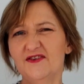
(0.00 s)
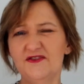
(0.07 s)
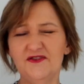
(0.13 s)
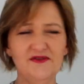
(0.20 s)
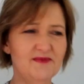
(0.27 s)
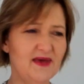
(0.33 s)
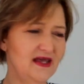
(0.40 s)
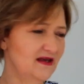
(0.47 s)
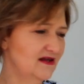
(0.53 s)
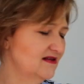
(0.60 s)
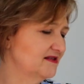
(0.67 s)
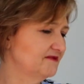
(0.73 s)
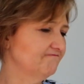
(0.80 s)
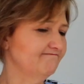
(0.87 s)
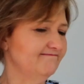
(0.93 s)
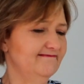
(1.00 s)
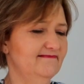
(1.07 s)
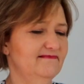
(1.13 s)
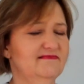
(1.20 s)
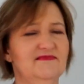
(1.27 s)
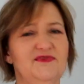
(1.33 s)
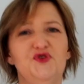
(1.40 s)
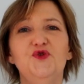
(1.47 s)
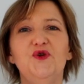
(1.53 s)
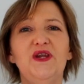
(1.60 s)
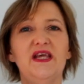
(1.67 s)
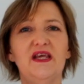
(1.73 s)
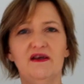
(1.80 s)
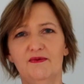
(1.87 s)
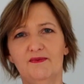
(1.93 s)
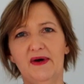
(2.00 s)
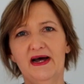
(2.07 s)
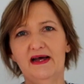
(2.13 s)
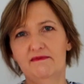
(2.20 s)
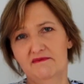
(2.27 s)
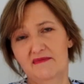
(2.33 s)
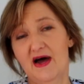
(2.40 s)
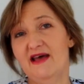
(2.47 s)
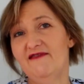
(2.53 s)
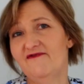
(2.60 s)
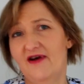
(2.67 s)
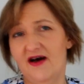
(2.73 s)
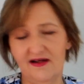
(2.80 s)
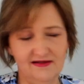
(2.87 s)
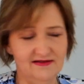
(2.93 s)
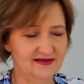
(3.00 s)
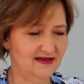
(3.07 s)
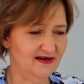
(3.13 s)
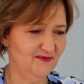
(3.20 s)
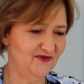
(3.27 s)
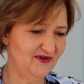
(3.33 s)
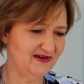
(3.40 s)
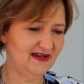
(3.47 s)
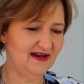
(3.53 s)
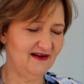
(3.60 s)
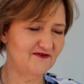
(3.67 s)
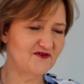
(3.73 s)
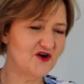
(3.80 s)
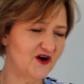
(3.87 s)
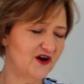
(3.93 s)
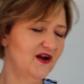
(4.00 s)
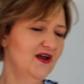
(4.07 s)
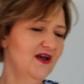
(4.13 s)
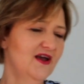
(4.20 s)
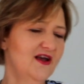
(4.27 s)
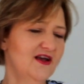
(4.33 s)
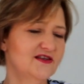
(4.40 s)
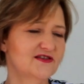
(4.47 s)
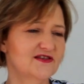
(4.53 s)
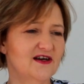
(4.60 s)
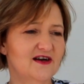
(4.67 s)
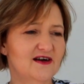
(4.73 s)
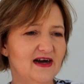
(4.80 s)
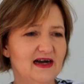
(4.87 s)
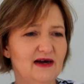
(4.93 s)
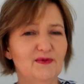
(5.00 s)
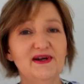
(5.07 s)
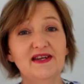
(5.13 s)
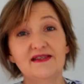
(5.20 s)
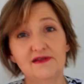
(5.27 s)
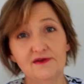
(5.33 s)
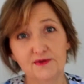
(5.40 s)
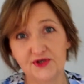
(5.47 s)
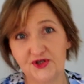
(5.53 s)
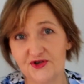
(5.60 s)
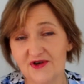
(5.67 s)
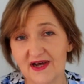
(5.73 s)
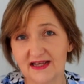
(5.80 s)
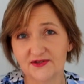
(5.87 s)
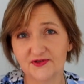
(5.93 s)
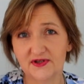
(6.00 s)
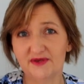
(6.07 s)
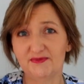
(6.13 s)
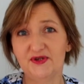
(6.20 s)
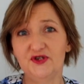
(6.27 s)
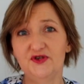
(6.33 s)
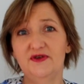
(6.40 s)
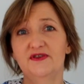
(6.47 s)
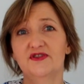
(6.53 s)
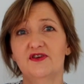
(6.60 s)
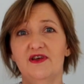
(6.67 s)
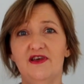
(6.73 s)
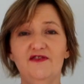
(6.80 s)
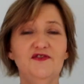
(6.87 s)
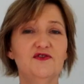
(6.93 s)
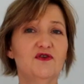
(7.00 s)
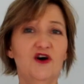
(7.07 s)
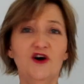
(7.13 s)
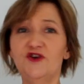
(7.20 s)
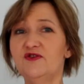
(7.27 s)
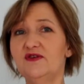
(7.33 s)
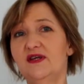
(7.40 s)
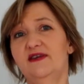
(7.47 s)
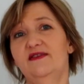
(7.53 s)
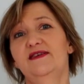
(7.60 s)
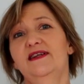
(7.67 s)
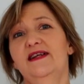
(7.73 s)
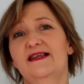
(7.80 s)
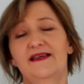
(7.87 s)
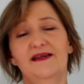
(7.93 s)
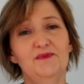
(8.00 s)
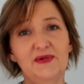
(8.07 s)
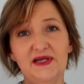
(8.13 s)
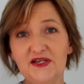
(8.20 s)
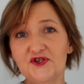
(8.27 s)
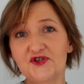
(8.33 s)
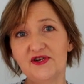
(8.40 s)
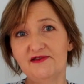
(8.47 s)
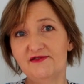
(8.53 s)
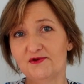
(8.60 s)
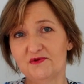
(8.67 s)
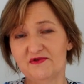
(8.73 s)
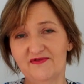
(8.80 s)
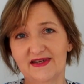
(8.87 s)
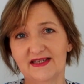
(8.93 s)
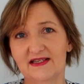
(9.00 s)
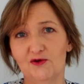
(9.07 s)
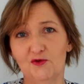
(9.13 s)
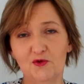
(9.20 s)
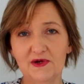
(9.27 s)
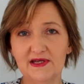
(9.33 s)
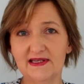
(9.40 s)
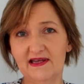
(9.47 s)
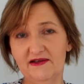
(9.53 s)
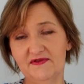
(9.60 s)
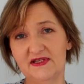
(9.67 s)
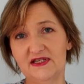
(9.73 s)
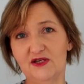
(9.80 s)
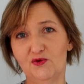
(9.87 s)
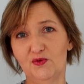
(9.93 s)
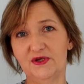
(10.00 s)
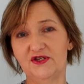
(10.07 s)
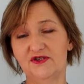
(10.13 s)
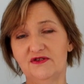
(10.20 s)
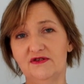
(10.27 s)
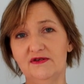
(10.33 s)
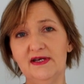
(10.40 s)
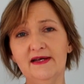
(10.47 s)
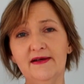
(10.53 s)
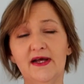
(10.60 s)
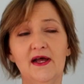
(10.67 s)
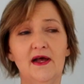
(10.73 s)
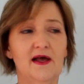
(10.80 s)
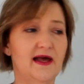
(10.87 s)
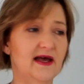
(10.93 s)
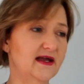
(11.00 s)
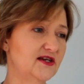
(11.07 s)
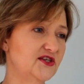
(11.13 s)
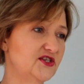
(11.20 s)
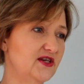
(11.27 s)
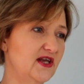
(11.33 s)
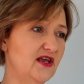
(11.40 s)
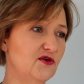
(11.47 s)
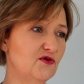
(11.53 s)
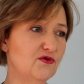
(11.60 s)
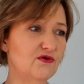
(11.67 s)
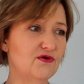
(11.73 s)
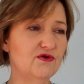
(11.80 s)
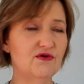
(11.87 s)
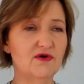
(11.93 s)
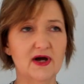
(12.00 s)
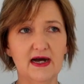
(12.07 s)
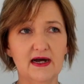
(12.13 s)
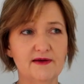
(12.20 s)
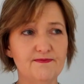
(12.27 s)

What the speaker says: just to make it unique, my file that I've got. So I want to see what you guys are going to be doing. So if you are doing anything like that, please share it with us. I always love seeing what you're doing, and share your